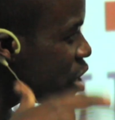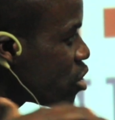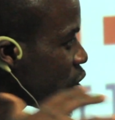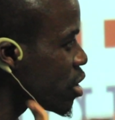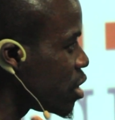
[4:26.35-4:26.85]

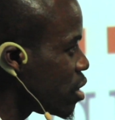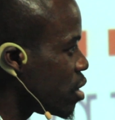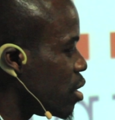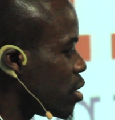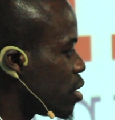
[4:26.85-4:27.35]
starts to
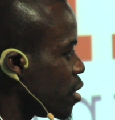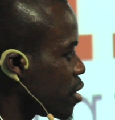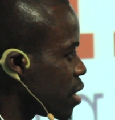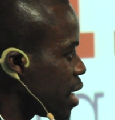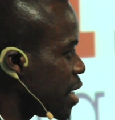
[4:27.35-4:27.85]

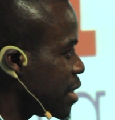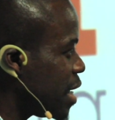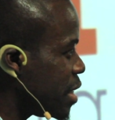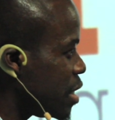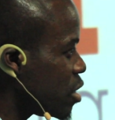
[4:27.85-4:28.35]
get it
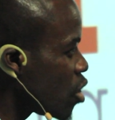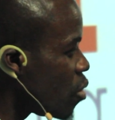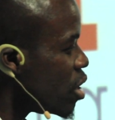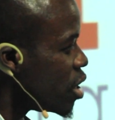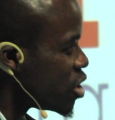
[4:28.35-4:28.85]
tainted.
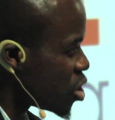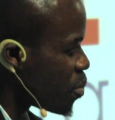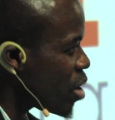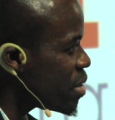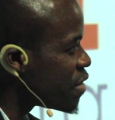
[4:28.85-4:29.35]
So
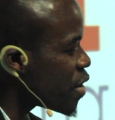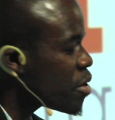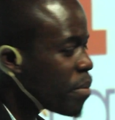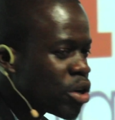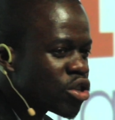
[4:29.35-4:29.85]
disappointment is very
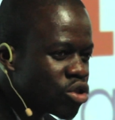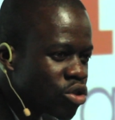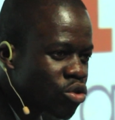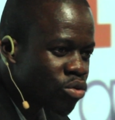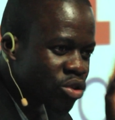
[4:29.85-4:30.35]

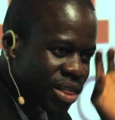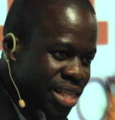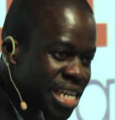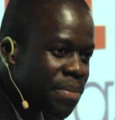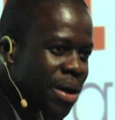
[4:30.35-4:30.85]
important to
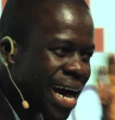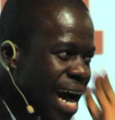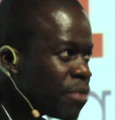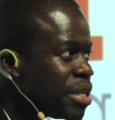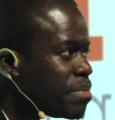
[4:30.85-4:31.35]
think about.
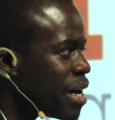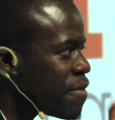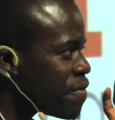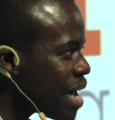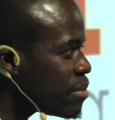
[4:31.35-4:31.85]
How did my
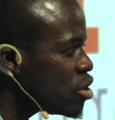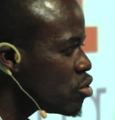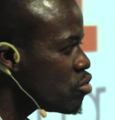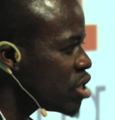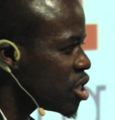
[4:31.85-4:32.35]
family
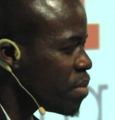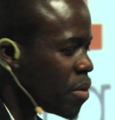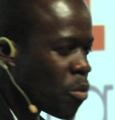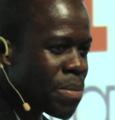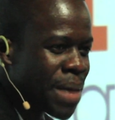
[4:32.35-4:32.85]
do
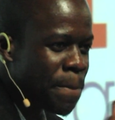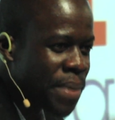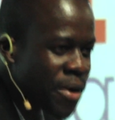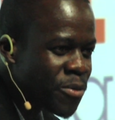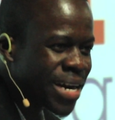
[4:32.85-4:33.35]
disappointment?
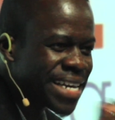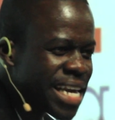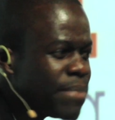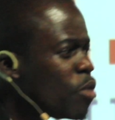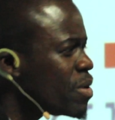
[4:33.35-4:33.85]
When I
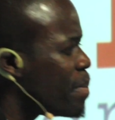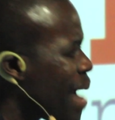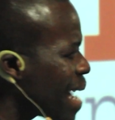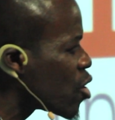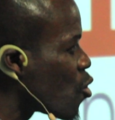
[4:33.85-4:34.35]
came home with
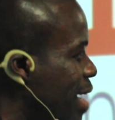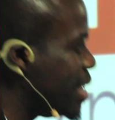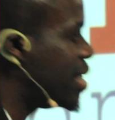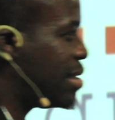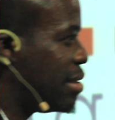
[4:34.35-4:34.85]
bad
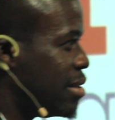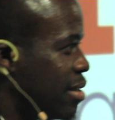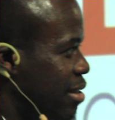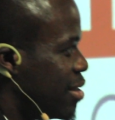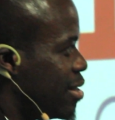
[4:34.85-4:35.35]
grades,
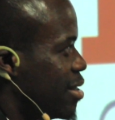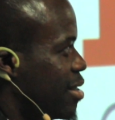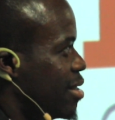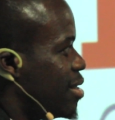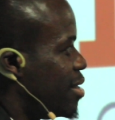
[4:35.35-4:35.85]

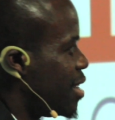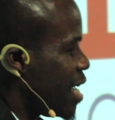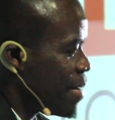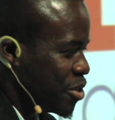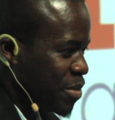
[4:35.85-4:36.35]
that
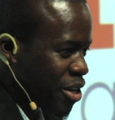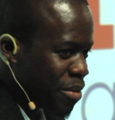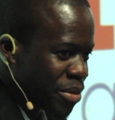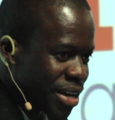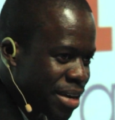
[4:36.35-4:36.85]
happened to me a
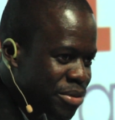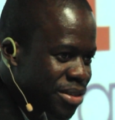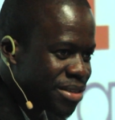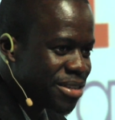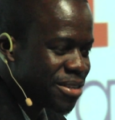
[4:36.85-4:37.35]
couple of times.
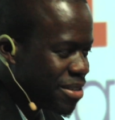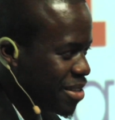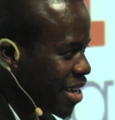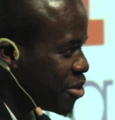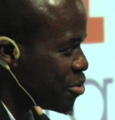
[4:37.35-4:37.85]

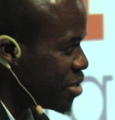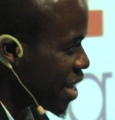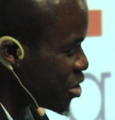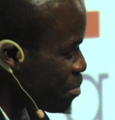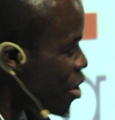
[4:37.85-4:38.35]
I know you
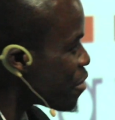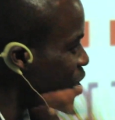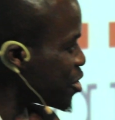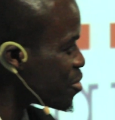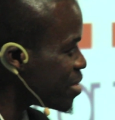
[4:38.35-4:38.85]
guys are
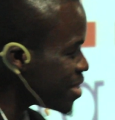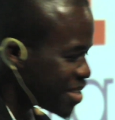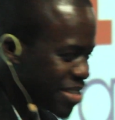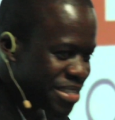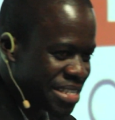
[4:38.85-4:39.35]
perfect
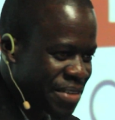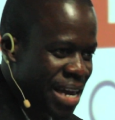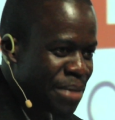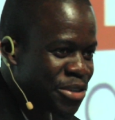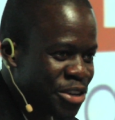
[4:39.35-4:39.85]
students, never
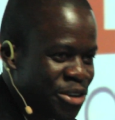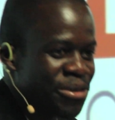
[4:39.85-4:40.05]
happened to you,